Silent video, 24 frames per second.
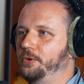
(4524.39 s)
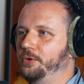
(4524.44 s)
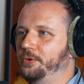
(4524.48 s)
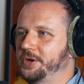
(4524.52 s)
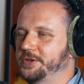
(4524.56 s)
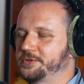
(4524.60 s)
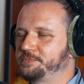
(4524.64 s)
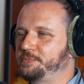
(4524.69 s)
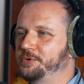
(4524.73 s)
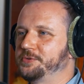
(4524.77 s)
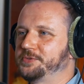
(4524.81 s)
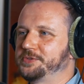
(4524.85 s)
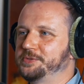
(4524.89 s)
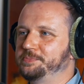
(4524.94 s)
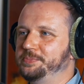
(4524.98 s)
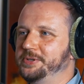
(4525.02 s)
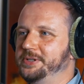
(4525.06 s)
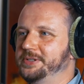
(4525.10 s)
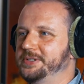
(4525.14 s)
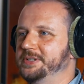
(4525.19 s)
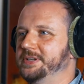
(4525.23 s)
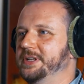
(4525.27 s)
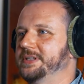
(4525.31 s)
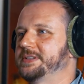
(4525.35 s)
your
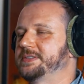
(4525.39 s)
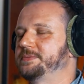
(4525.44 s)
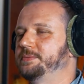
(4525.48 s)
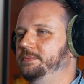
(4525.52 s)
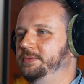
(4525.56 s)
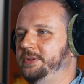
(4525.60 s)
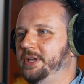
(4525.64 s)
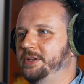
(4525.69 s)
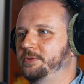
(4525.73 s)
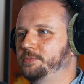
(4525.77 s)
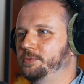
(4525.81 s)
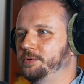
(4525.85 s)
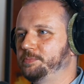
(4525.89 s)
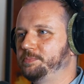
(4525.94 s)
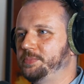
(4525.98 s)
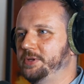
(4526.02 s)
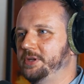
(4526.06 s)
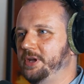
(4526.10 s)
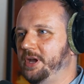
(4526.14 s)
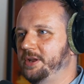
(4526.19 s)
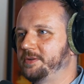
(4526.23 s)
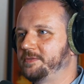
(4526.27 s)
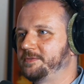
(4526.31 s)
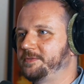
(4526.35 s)
responsibility. That's that would
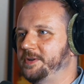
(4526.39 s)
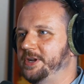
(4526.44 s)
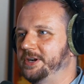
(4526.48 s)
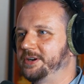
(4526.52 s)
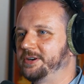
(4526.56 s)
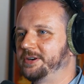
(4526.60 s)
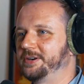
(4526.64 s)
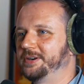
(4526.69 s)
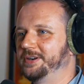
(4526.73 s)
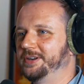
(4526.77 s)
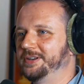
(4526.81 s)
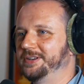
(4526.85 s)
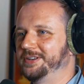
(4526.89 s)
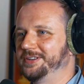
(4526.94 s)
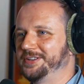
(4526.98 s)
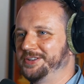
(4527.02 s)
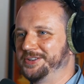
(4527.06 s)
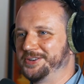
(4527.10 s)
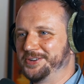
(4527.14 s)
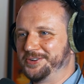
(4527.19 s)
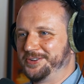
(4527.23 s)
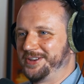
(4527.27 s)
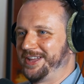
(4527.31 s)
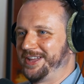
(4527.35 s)
be unfair, uh, you know,